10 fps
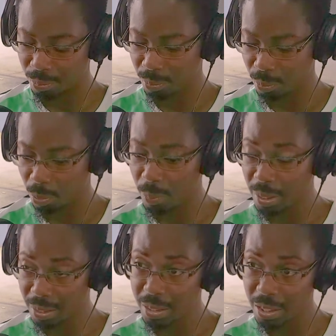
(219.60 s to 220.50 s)

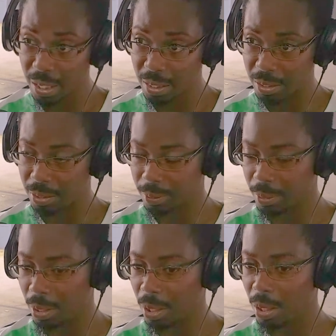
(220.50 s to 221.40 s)
mobility challenge,
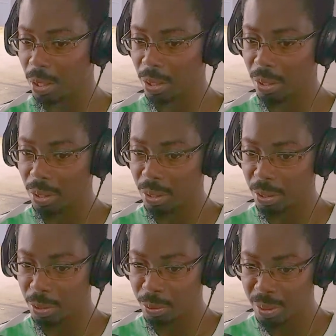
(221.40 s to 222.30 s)

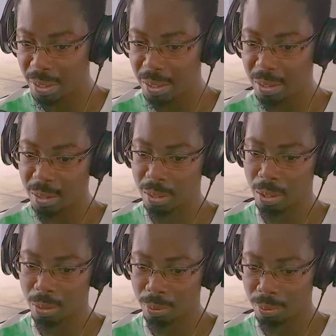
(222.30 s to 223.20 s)
you need to
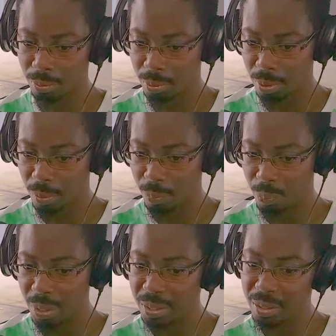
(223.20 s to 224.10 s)
now
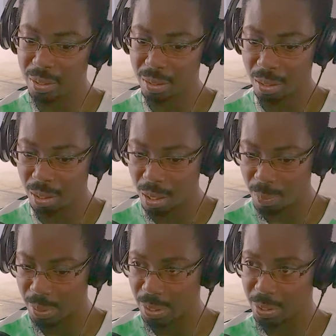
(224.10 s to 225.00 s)
make certain
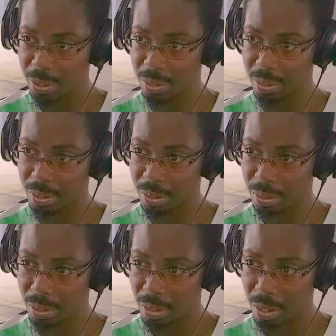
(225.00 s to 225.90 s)
accommodations,
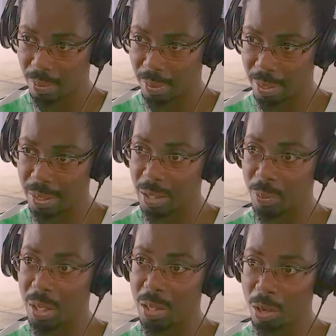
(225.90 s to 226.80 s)
right, that would
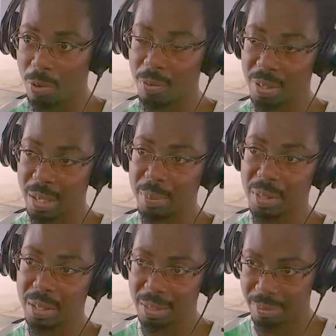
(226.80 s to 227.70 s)
allow for them to
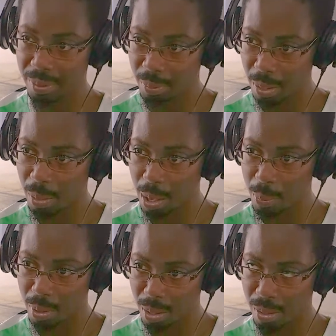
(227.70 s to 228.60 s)
live
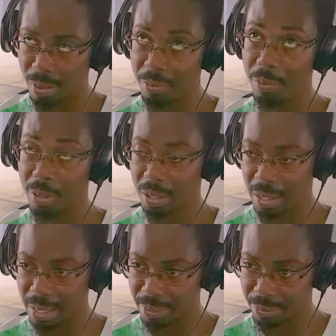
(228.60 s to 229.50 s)
a full
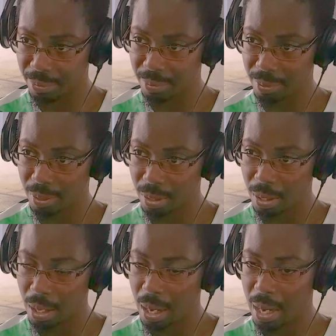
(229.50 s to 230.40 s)
life.
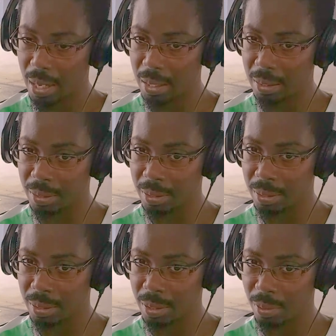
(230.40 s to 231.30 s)
And
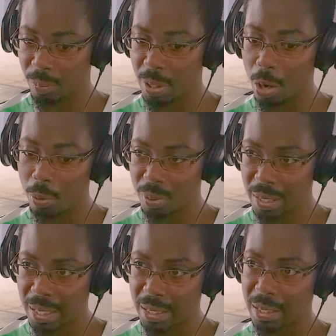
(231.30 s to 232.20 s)
without
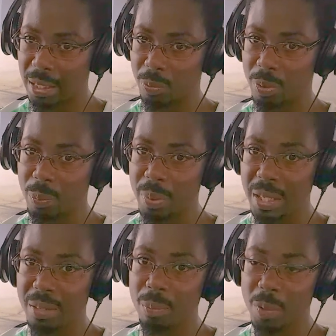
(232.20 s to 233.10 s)
that, it would make
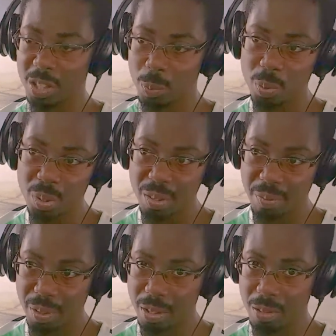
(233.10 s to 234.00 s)
it much more
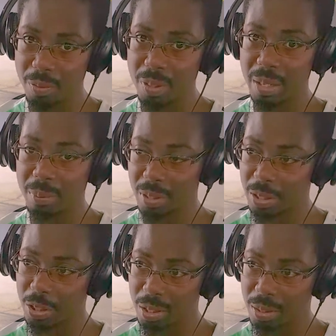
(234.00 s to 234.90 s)
difficult for them to
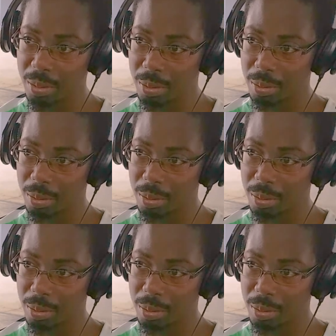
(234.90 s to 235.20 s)
adjust.